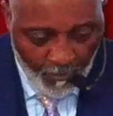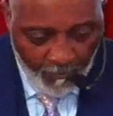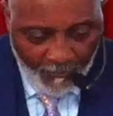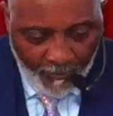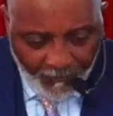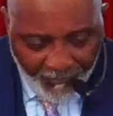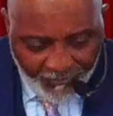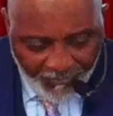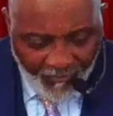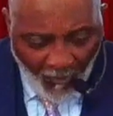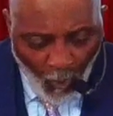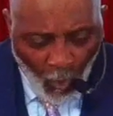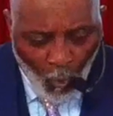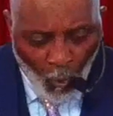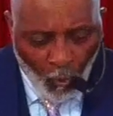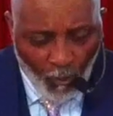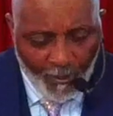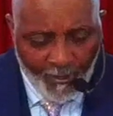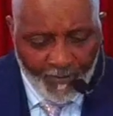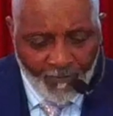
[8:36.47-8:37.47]
The
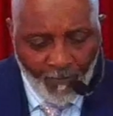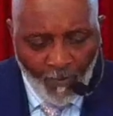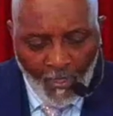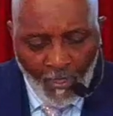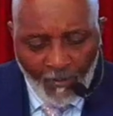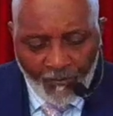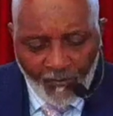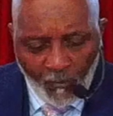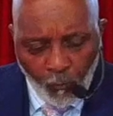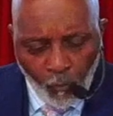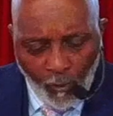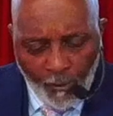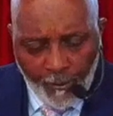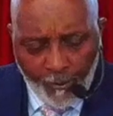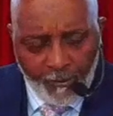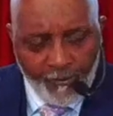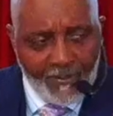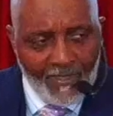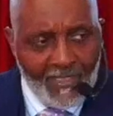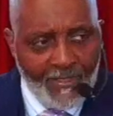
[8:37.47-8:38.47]
thorn, the
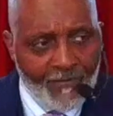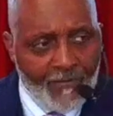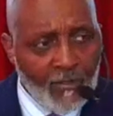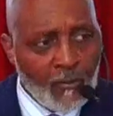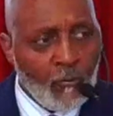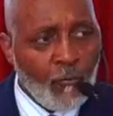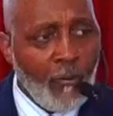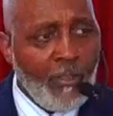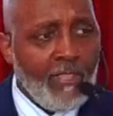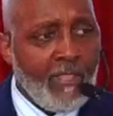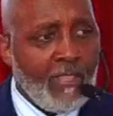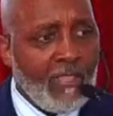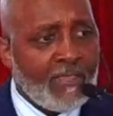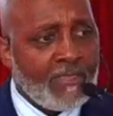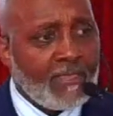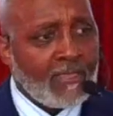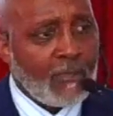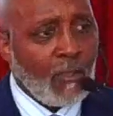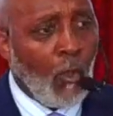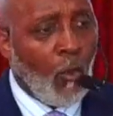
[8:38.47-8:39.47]
word in the Greek
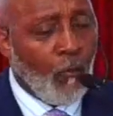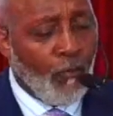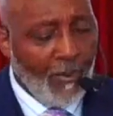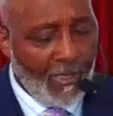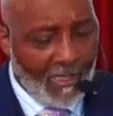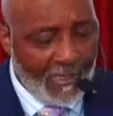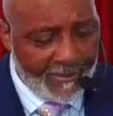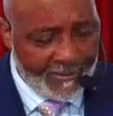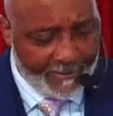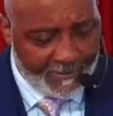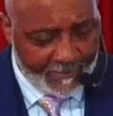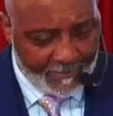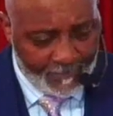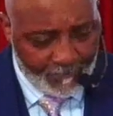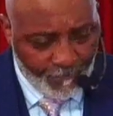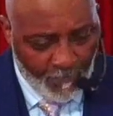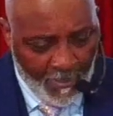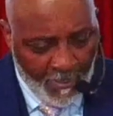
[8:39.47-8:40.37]
is skolops,